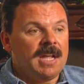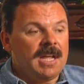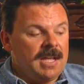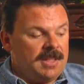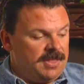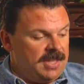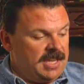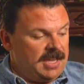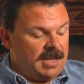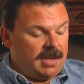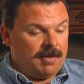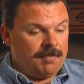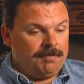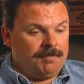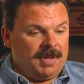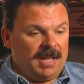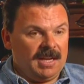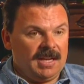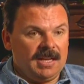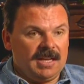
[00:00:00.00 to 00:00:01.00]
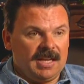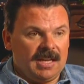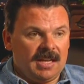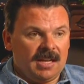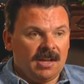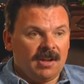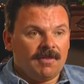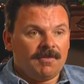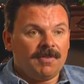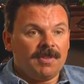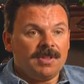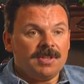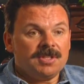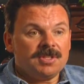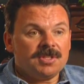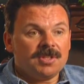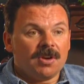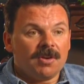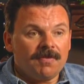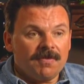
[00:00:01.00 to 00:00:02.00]
the ability for the
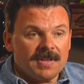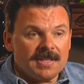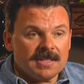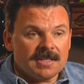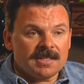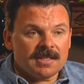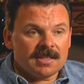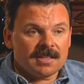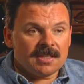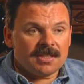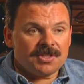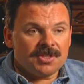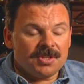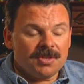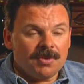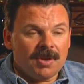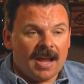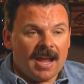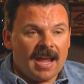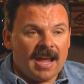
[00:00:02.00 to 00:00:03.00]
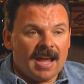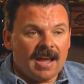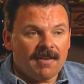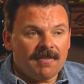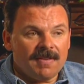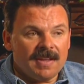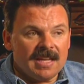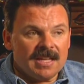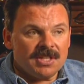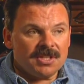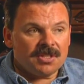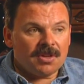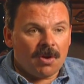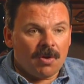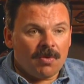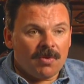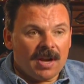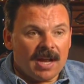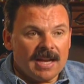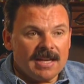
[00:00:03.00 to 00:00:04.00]
surface to have its
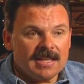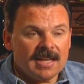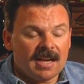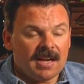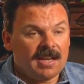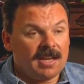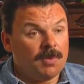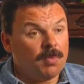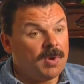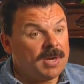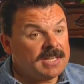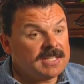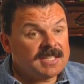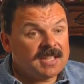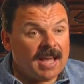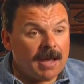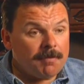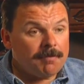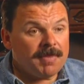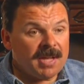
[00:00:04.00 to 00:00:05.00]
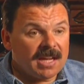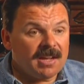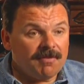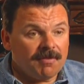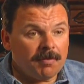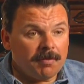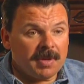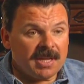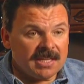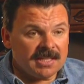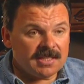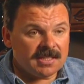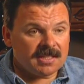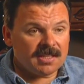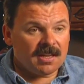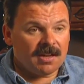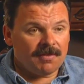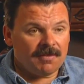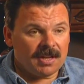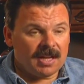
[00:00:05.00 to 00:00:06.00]
own identity when it's that big of a
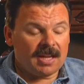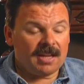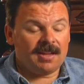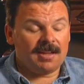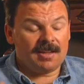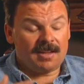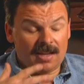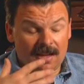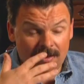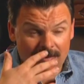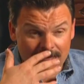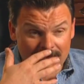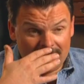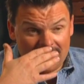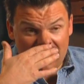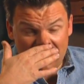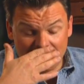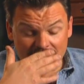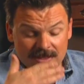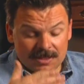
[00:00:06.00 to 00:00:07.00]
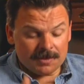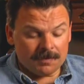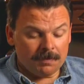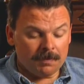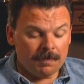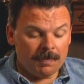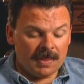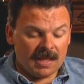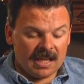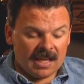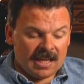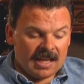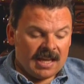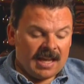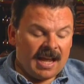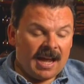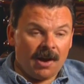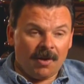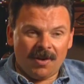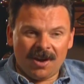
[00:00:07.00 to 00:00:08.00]
piece of canvas.
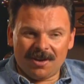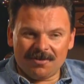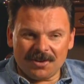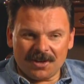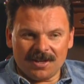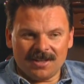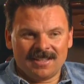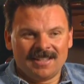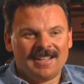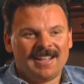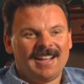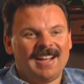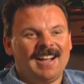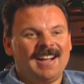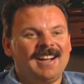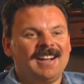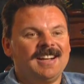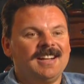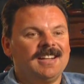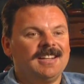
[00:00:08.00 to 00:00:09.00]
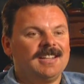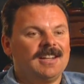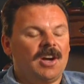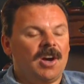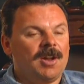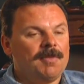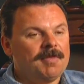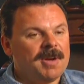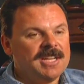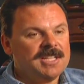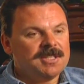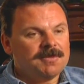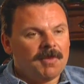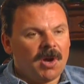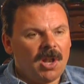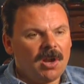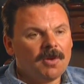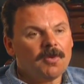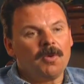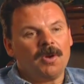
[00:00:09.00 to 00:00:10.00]
However, on my
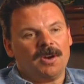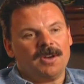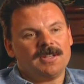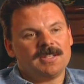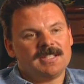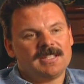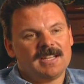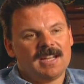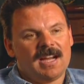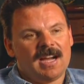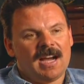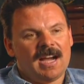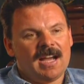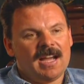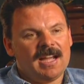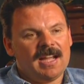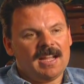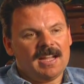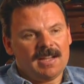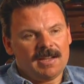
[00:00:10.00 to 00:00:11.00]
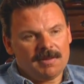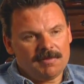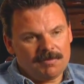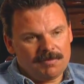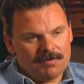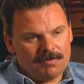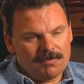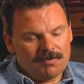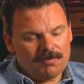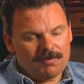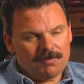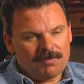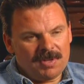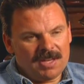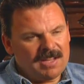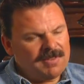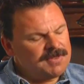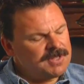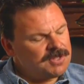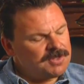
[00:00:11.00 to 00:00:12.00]
smaller works, I
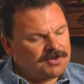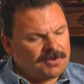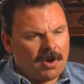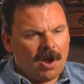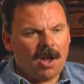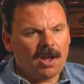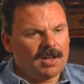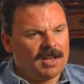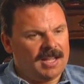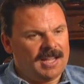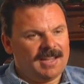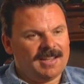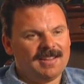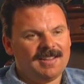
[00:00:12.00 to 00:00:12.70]
believe strongly